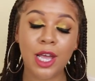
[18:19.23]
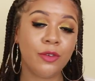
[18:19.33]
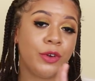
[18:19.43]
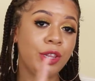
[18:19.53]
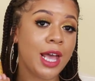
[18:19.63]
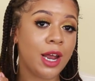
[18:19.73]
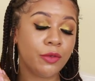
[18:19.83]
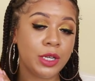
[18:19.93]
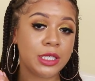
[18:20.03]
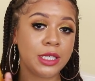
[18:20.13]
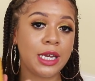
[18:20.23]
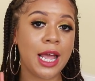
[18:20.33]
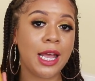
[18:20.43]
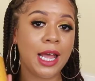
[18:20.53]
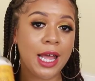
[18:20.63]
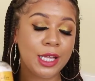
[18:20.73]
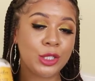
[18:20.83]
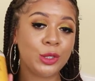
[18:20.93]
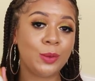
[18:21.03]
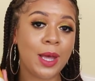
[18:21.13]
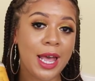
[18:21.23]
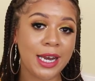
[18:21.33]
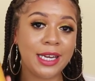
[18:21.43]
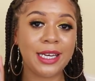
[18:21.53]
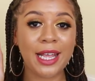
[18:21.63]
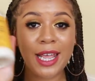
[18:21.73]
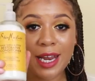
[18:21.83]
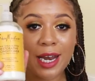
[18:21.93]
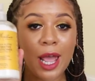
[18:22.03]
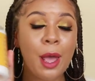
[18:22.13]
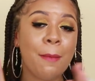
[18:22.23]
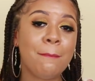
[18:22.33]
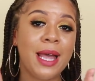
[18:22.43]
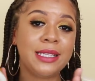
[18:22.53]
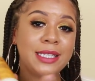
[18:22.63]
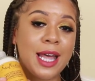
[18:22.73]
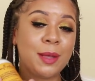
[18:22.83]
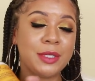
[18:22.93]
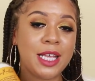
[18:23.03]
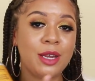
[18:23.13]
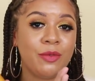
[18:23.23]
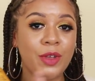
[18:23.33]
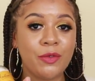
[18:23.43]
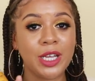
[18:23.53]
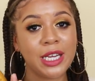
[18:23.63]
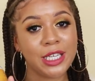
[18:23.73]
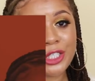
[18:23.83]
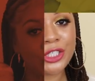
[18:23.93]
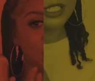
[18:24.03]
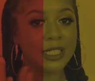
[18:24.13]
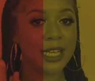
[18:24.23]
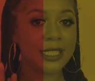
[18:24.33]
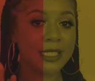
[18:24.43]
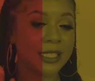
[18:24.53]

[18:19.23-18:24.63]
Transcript: and for that reason I had to add it in my top 10 favorite conditioners list.